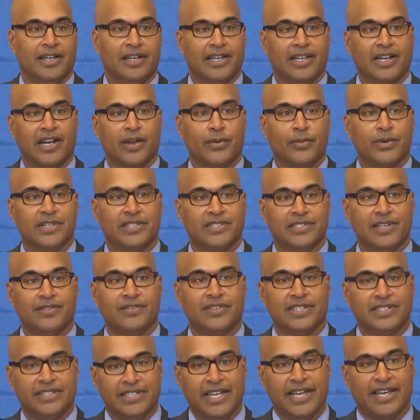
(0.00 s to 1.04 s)
And I
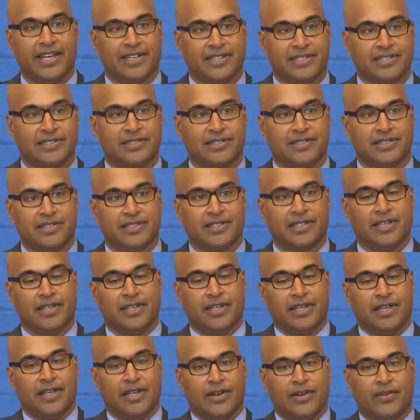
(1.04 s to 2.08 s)
received a text
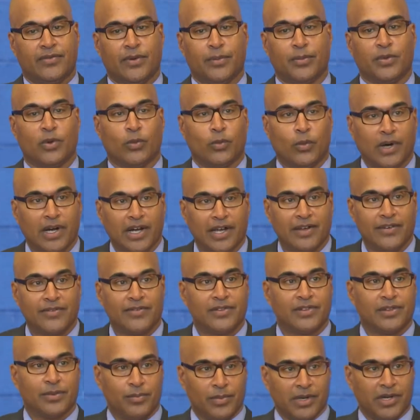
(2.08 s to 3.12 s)
from the wife,
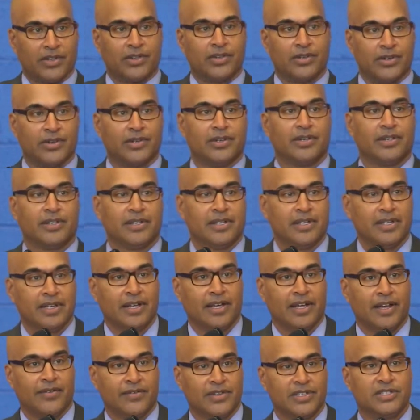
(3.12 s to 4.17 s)
the mother
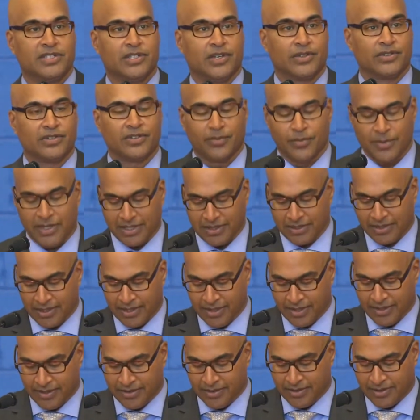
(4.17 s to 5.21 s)
of the children of my
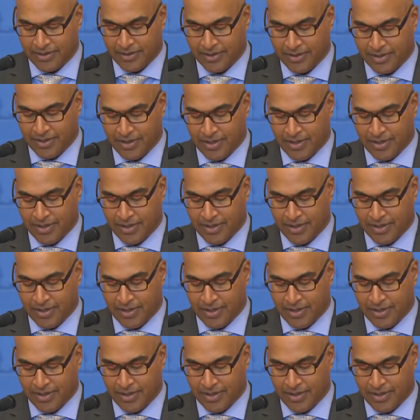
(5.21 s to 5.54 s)
client.